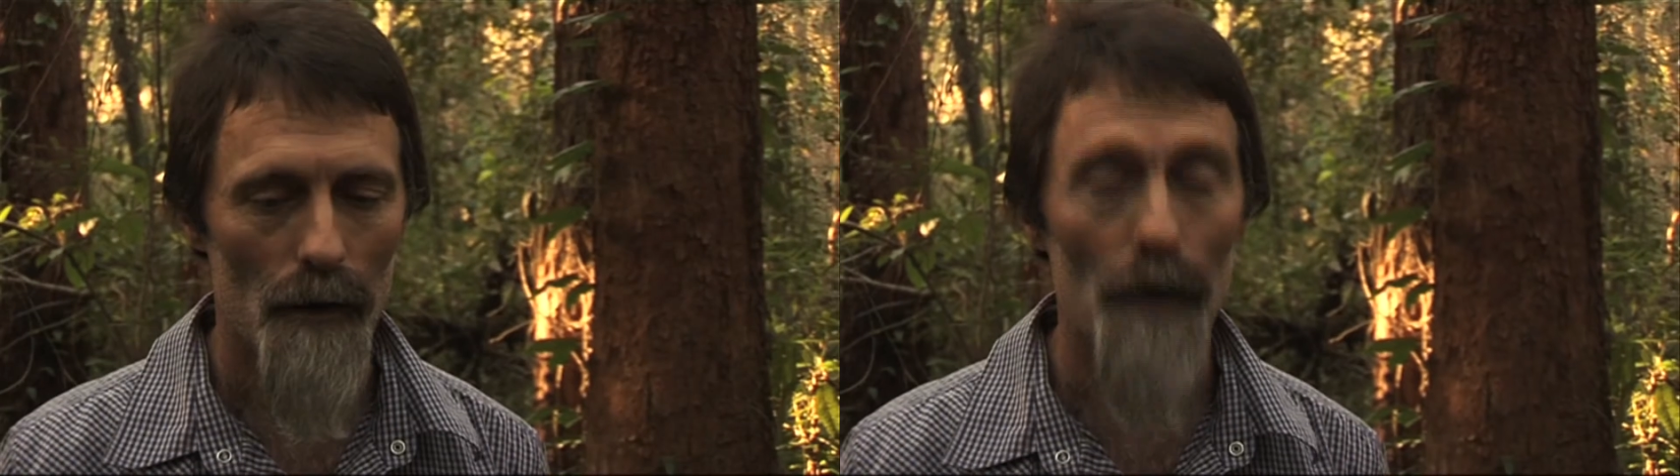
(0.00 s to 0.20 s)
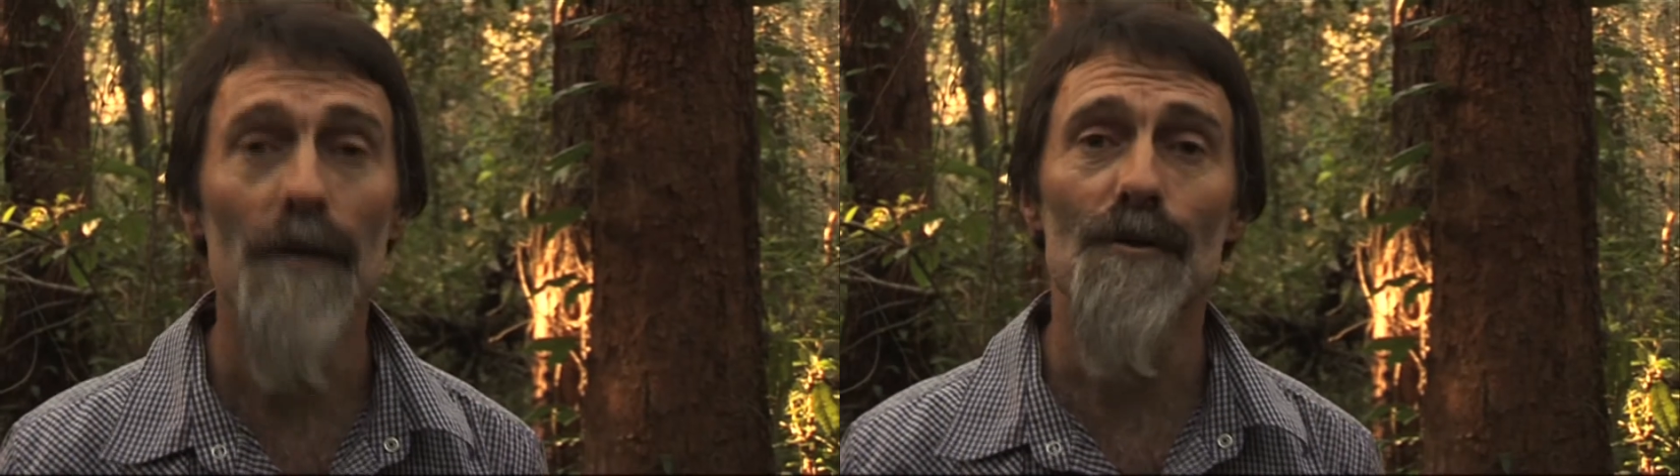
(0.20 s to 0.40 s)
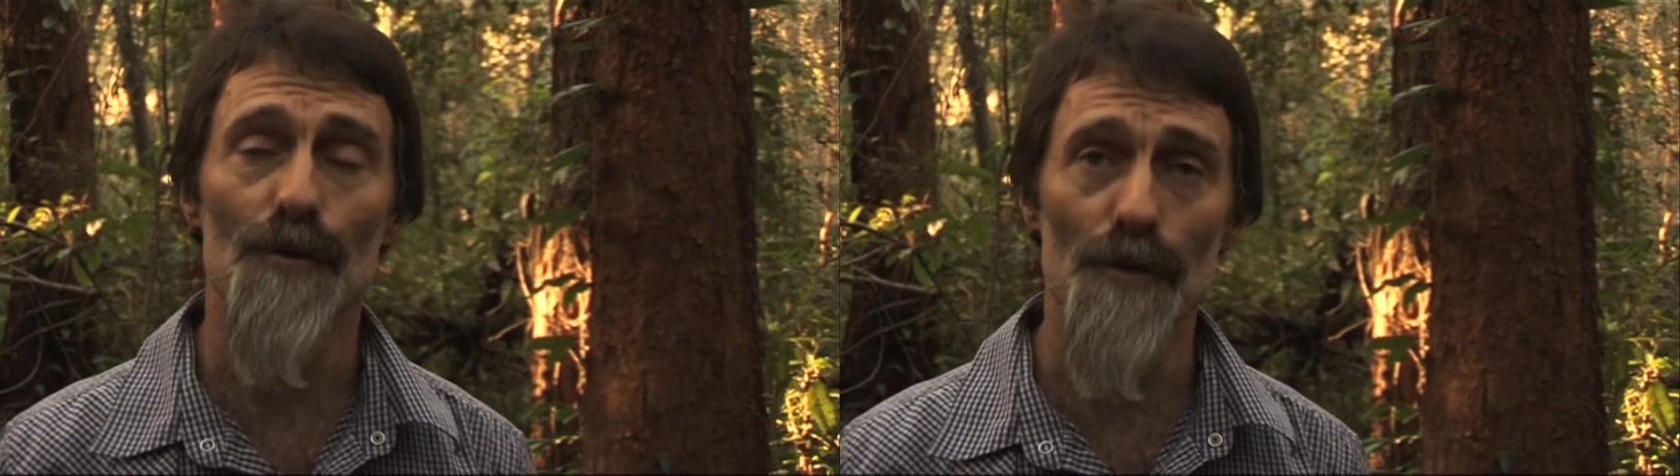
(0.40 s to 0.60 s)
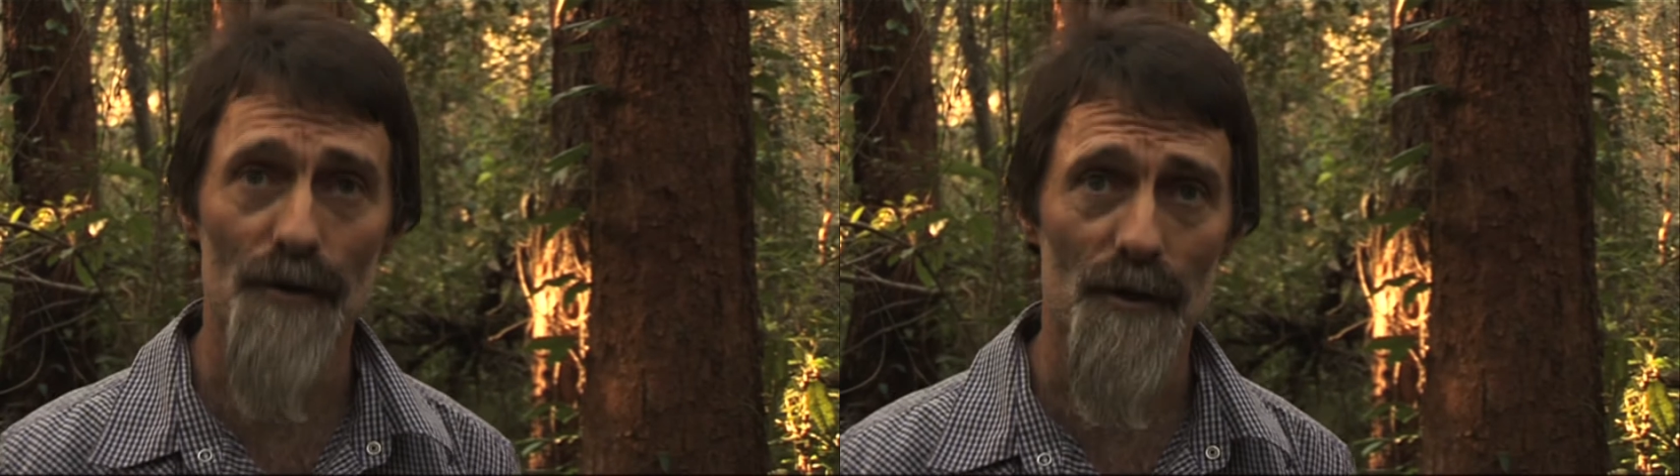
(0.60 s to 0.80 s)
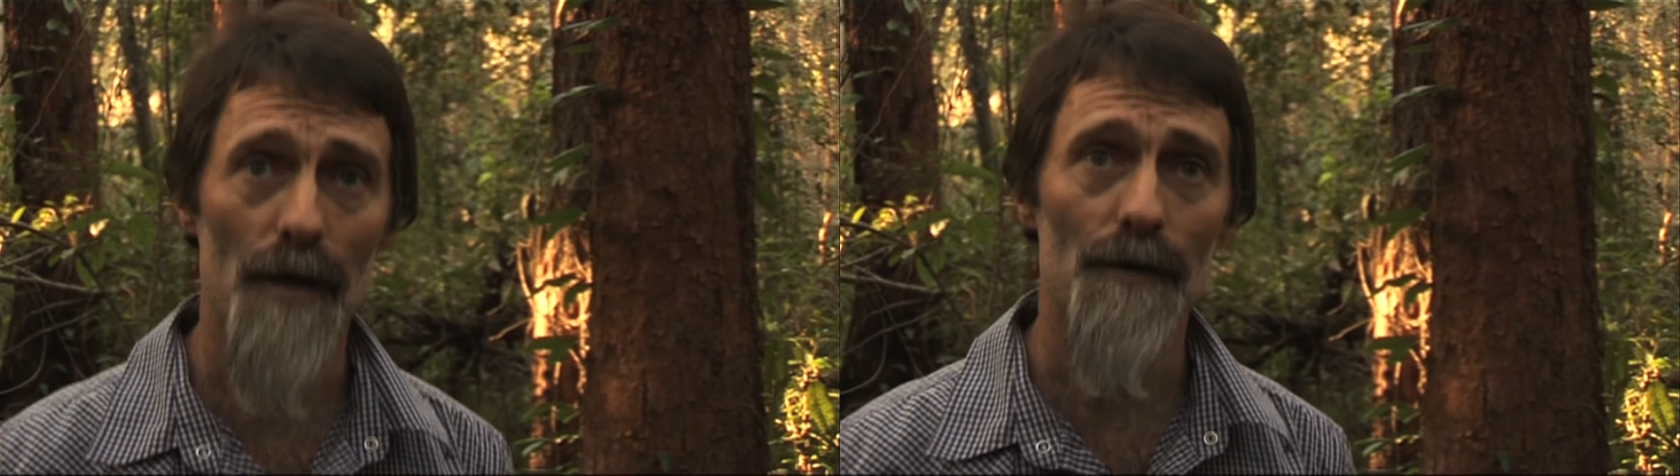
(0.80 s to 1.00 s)
It is true to
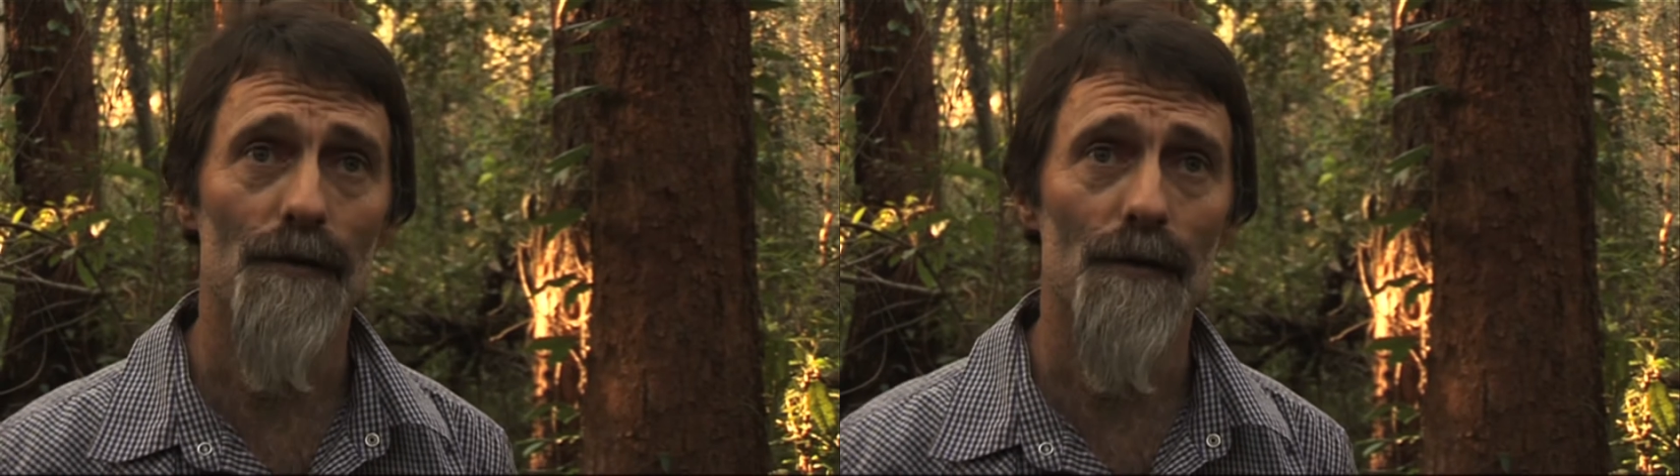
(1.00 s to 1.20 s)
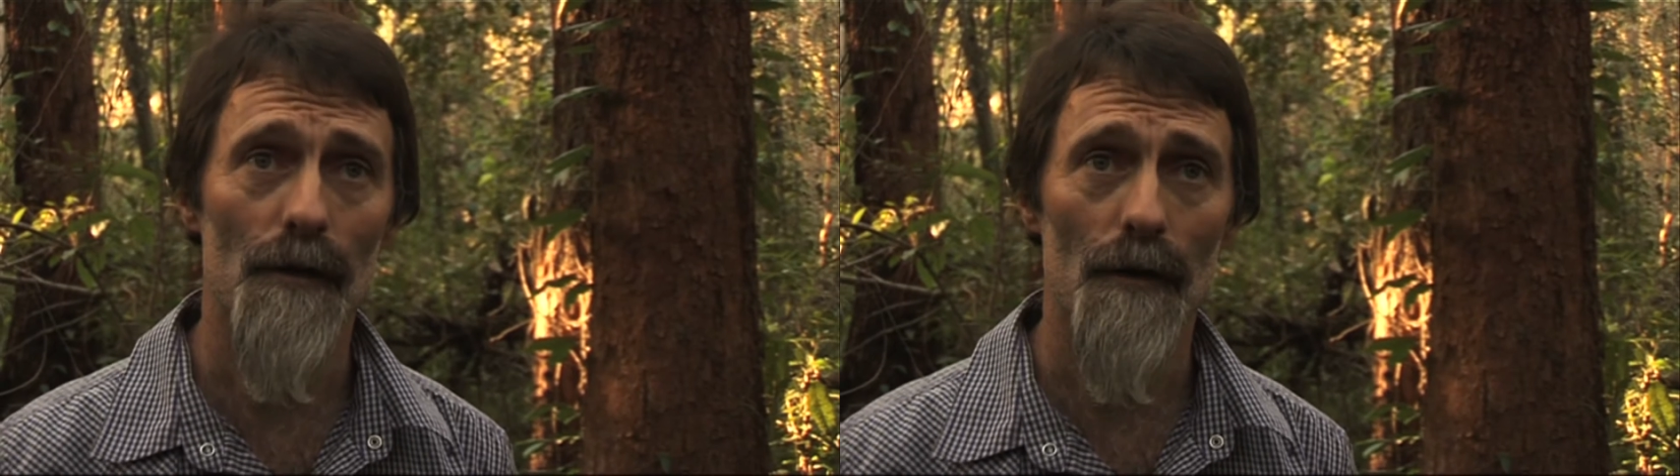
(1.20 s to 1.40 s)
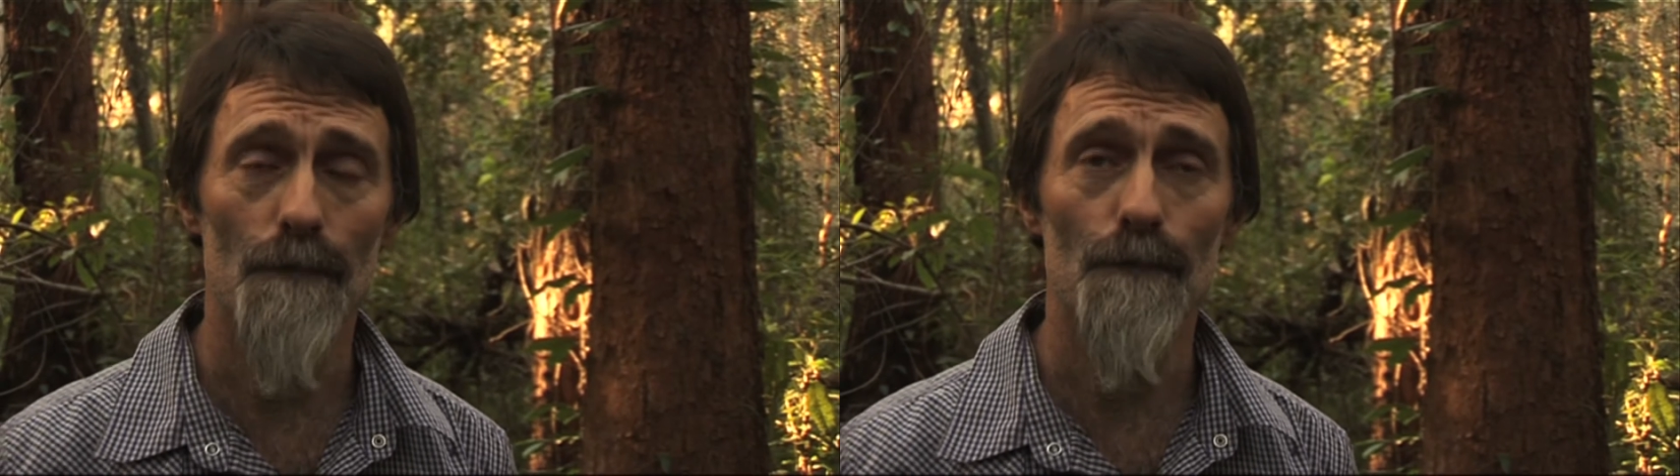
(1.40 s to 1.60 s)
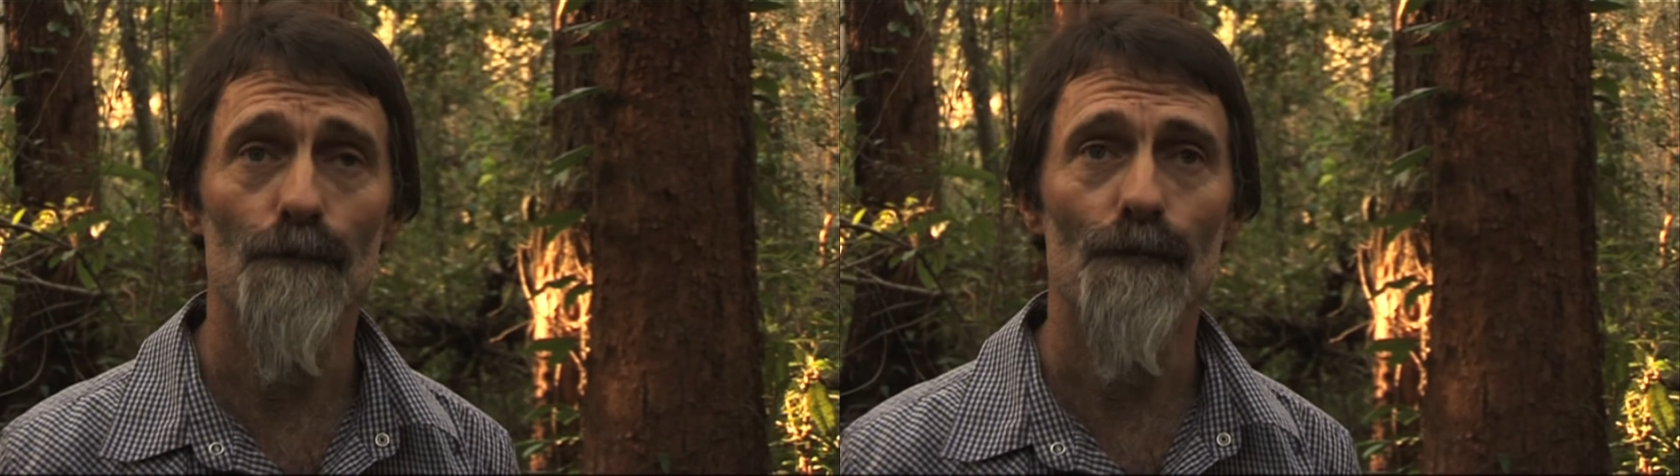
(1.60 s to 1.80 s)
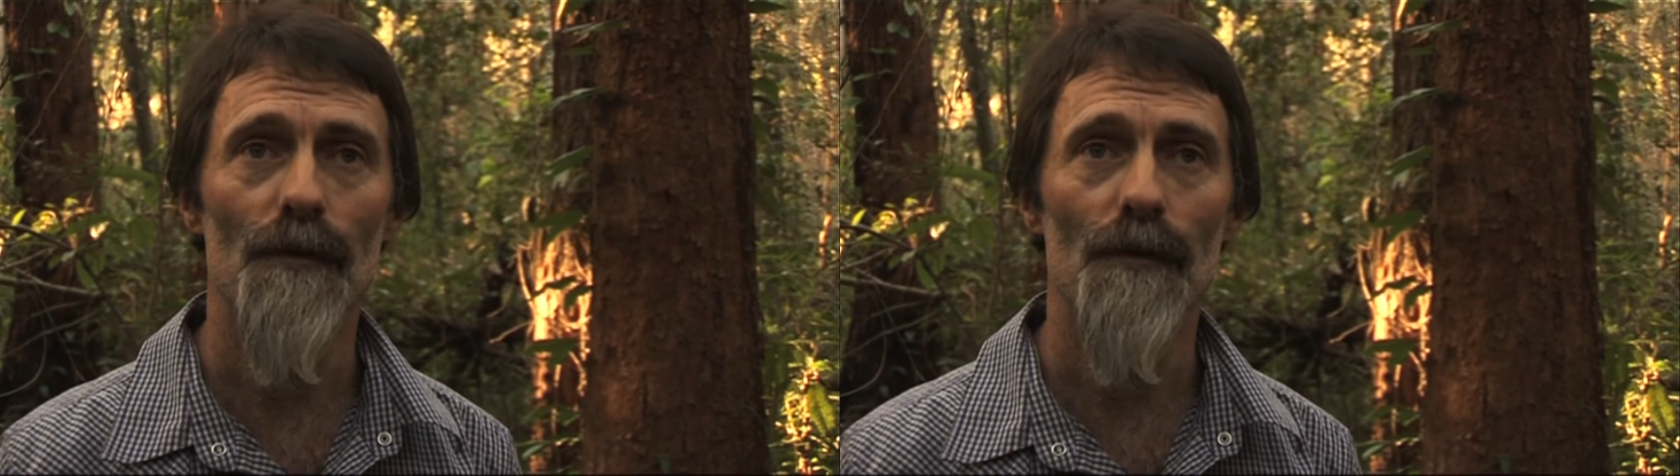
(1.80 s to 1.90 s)
say that